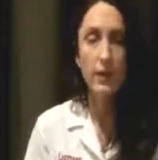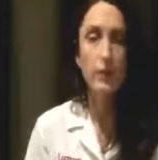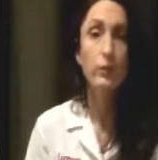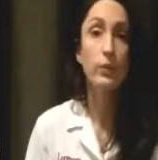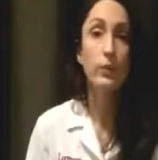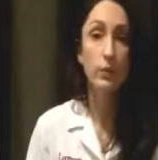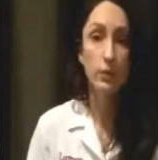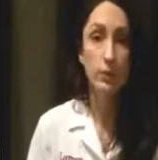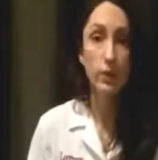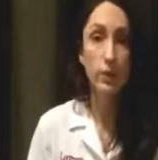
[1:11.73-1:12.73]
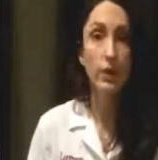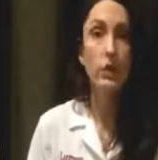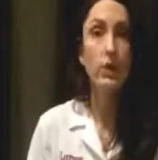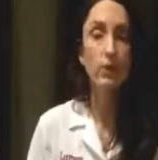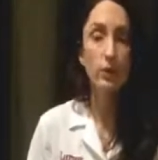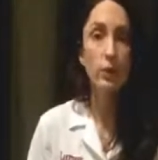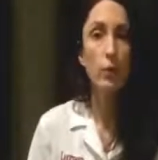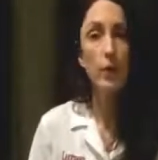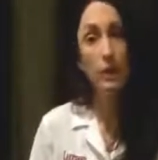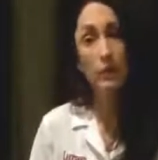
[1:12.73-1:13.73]
That's what we used to do. So
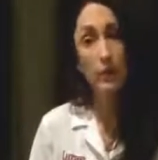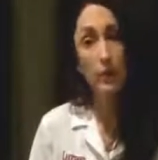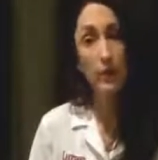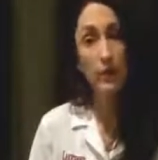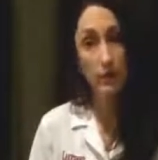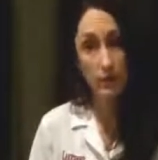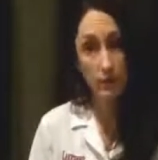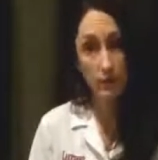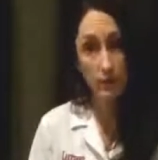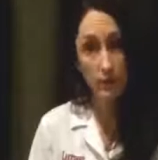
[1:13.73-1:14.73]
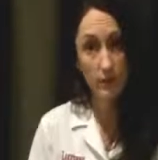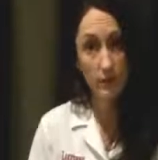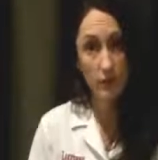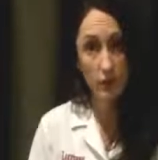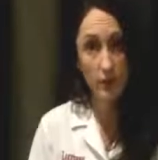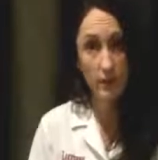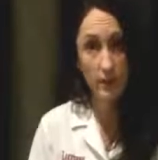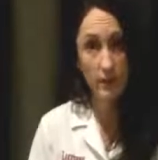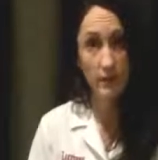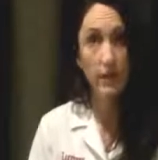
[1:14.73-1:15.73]
wherever you have the defect in the
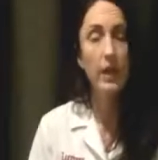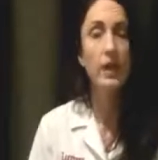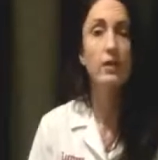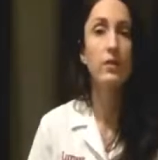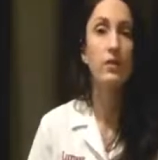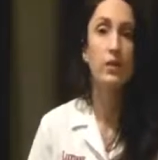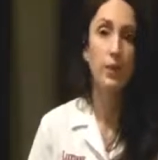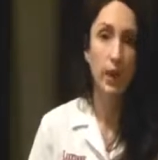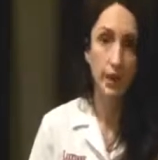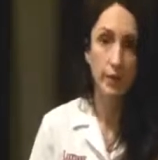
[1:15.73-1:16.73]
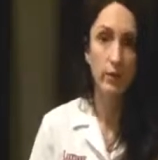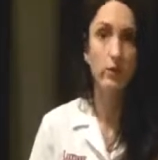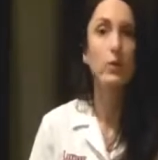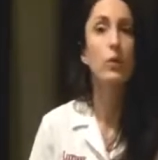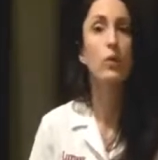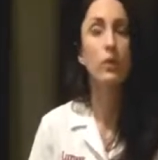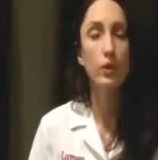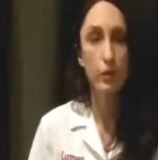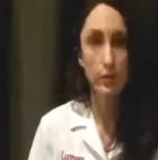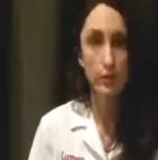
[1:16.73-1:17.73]
vagina and the bladder or the
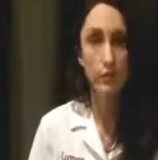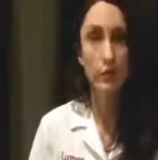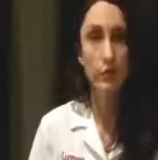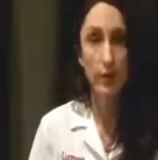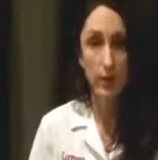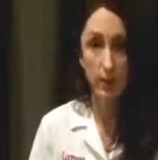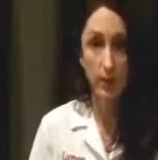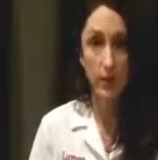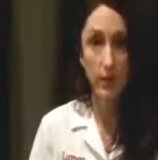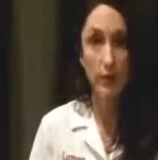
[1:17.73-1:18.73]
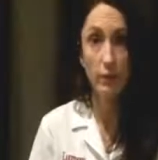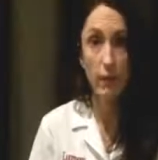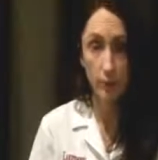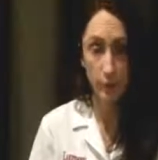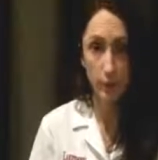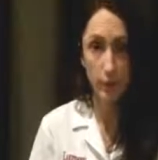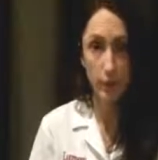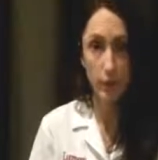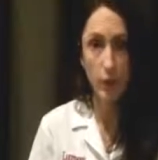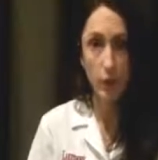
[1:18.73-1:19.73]
uterus or the rectum have popped through,
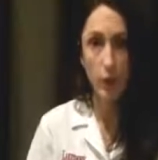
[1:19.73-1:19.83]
